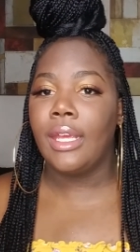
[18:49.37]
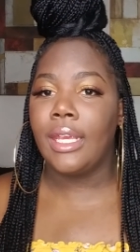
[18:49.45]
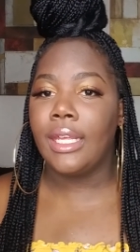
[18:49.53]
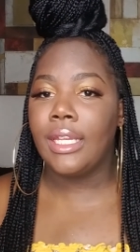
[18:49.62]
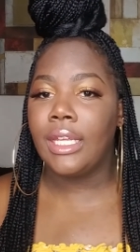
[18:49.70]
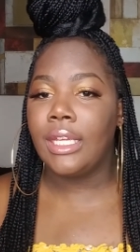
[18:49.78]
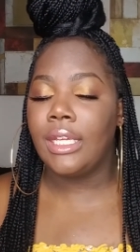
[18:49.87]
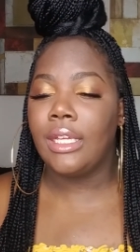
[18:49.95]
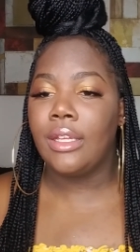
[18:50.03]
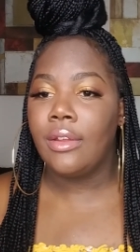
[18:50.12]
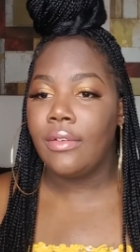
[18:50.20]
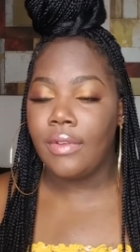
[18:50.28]

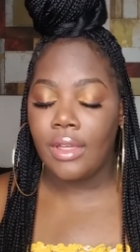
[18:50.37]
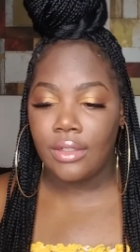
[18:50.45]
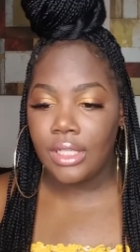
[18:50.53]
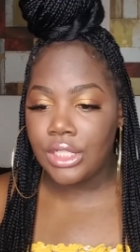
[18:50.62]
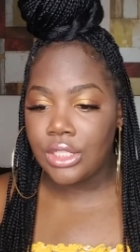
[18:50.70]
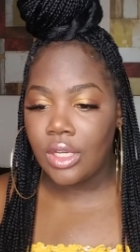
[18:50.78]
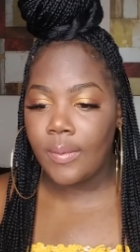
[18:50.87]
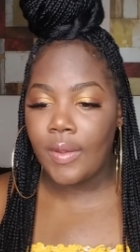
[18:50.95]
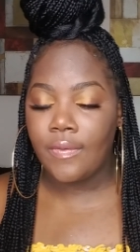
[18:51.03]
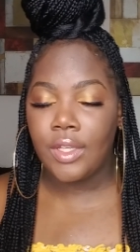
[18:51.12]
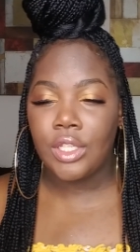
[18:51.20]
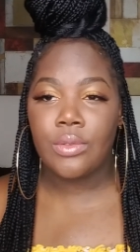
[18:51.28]
any foundation on
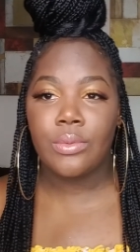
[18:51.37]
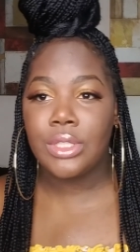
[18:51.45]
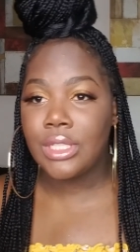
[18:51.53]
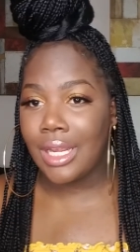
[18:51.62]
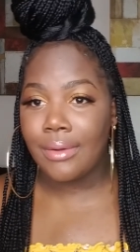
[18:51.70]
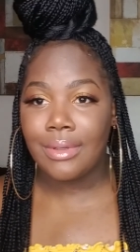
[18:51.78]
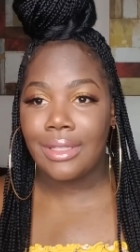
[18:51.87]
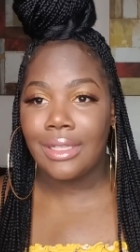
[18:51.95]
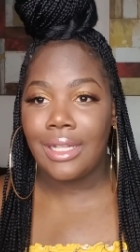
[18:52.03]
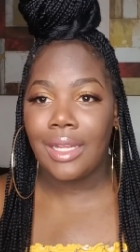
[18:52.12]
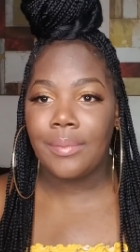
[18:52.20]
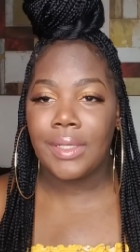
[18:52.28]
my face, which I really
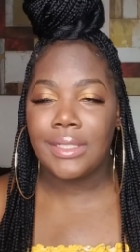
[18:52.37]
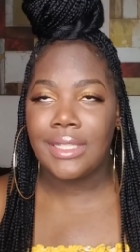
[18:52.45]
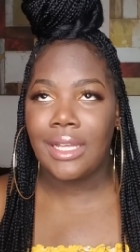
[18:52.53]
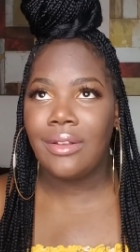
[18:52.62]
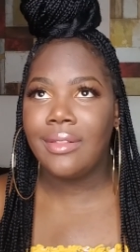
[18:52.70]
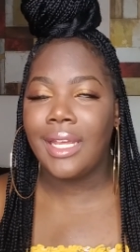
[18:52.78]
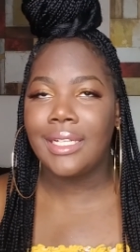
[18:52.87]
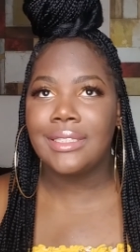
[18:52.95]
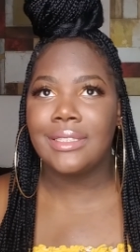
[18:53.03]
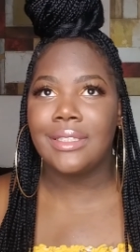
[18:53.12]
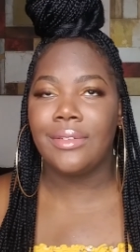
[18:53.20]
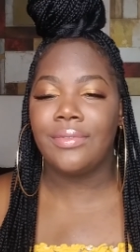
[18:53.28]
like, because I don't like
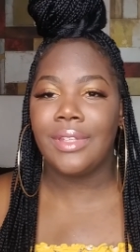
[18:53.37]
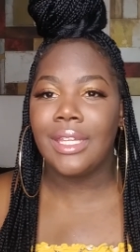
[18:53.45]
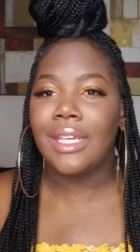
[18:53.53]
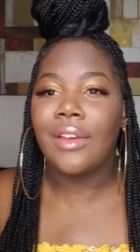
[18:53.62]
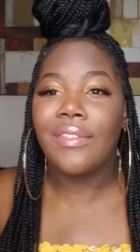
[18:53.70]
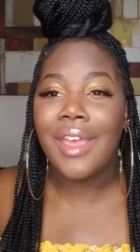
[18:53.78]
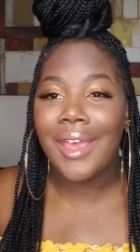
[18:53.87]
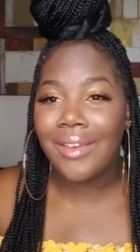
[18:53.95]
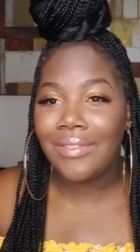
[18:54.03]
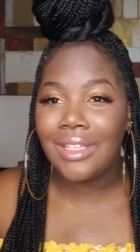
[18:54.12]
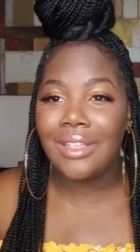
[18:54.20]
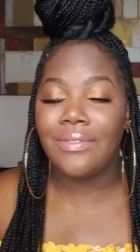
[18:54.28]
the feeling of
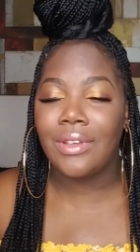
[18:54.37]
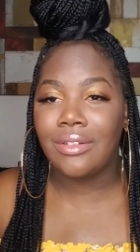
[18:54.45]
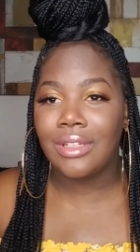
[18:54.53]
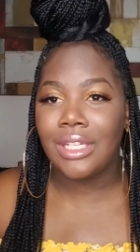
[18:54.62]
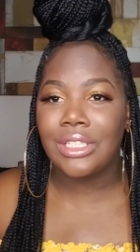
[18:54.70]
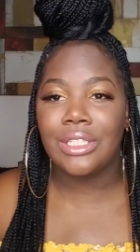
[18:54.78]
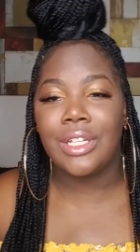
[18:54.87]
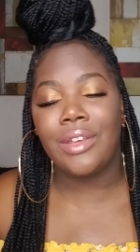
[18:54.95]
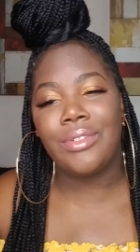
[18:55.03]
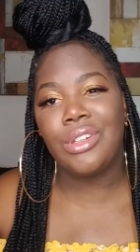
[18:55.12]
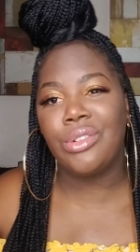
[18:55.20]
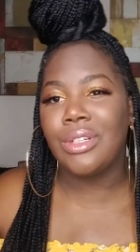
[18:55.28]
heavy foundation,
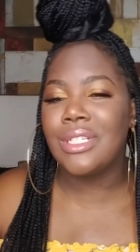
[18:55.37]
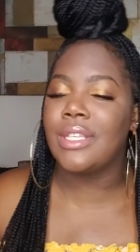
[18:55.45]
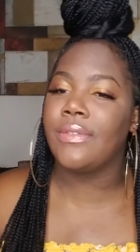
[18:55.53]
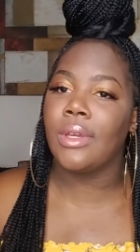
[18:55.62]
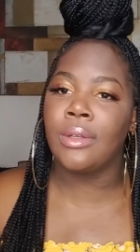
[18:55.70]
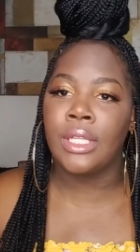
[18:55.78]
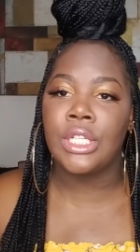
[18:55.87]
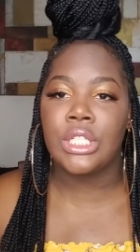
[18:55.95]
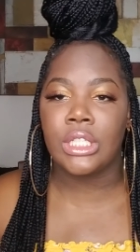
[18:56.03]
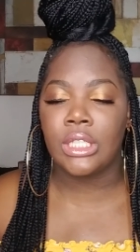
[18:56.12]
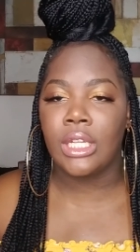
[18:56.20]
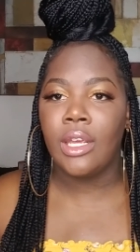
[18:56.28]
heavy greasy
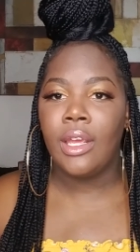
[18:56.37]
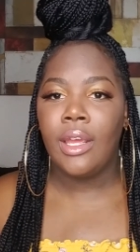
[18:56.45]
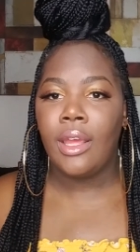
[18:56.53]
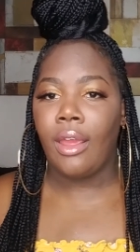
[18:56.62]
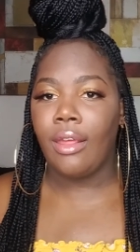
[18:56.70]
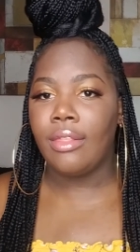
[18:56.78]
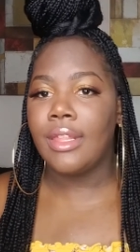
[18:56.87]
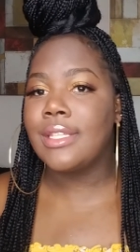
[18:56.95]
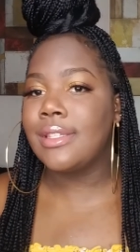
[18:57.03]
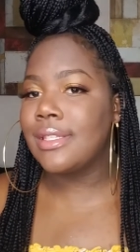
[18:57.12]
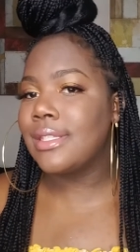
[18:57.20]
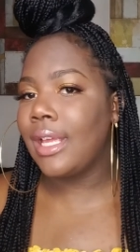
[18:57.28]
foundation, and
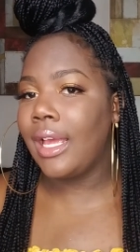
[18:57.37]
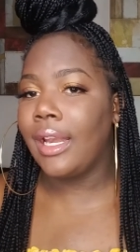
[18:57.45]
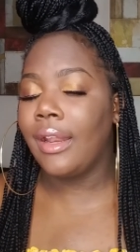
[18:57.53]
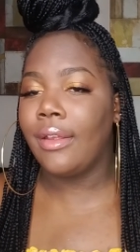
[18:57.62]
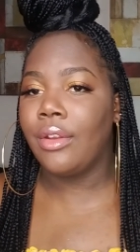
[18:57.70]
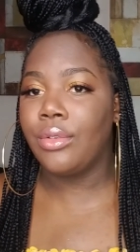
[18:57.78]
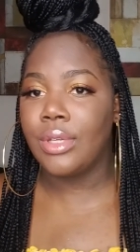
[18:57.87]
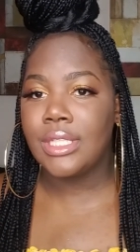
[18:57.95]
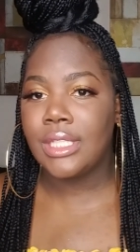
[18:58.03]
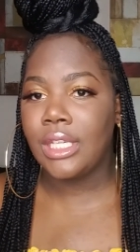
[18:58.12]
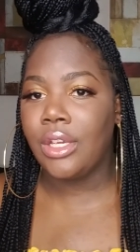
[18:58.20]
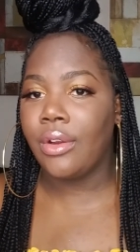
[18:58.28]
this is not
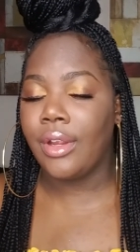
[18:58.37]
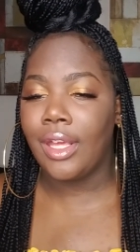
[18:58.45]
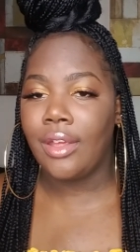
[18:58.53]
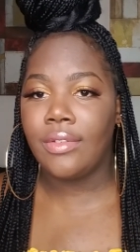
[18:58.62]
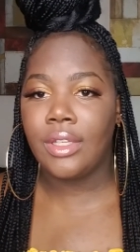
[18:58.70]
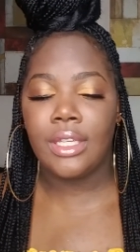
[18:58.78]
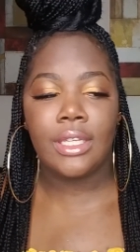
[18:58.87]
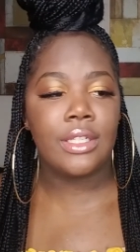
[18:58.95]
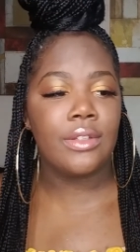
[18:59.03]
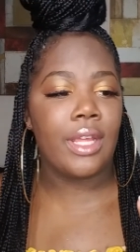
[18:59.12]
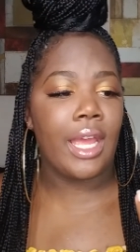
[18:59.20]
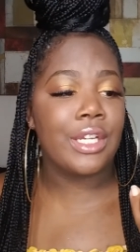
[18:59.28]
greasy or heavy.
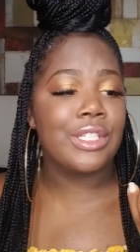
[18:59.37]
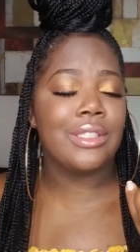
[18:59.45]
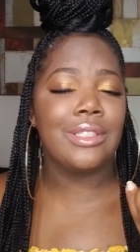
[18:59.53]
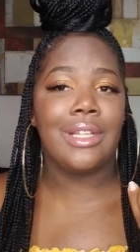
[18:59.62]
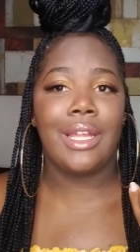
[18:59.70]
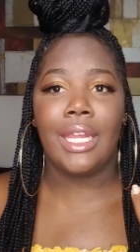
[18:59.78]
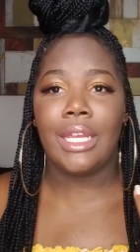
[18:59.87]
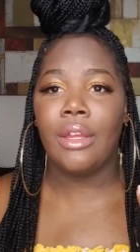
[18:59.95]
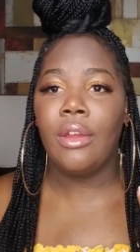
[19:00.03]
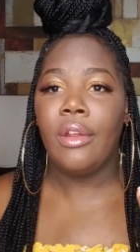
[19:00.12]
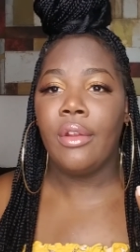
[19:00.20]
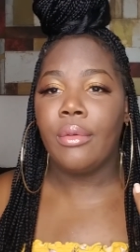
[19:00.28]
It is actually like
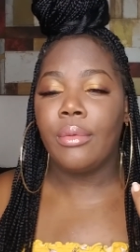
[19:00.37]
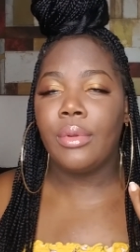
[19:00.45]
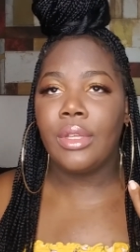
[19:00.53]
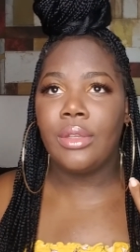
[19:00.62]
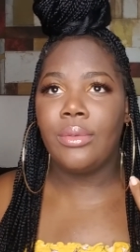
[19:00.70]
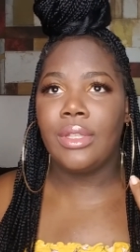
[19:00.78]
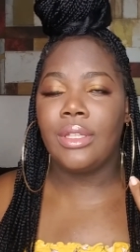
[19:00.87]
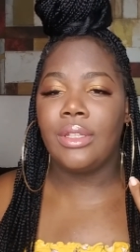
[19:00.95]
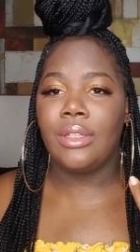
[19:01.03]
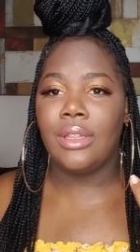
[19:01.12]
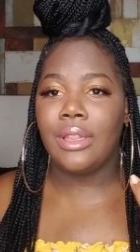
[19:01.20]
really